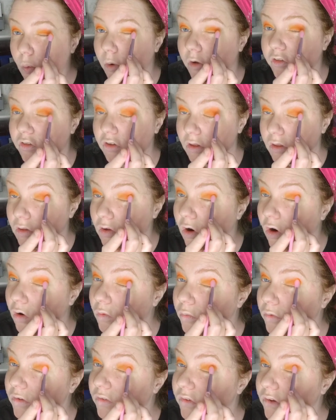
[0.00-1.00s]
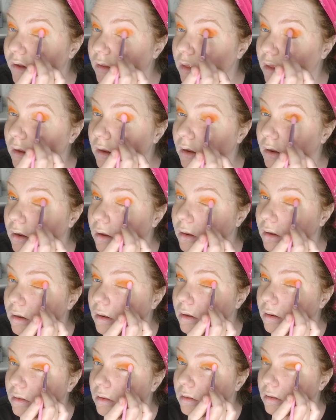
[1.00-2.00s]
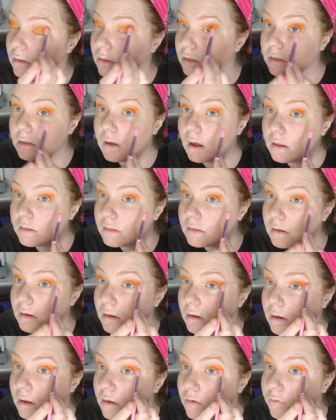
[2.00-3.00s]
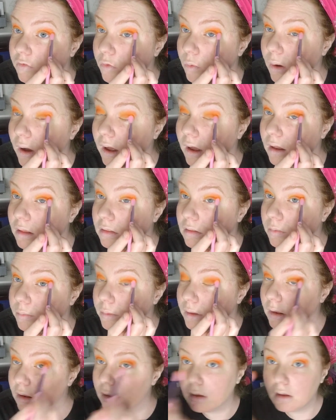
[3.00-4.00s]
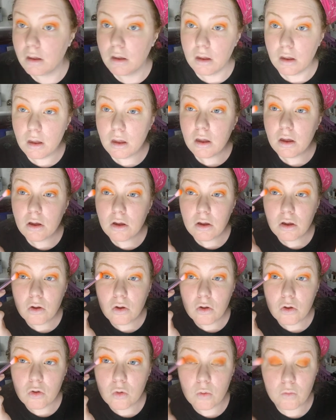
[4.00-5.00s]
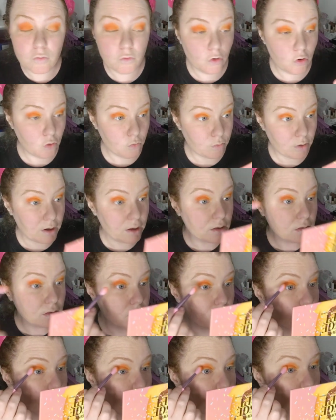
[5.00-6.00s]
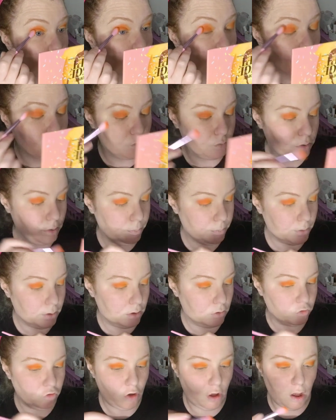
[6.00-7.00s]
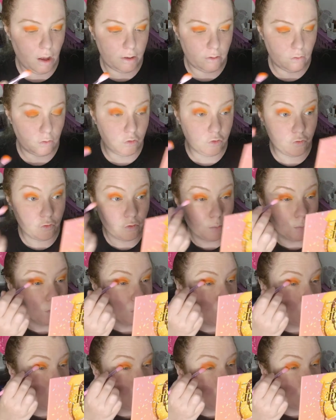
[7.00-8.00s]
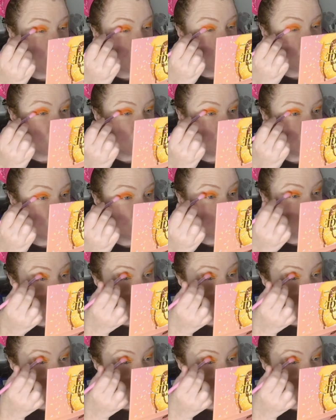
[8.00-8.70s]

Which is horrifically disgusting, if you ask me. You have no right to rip a child from their mother.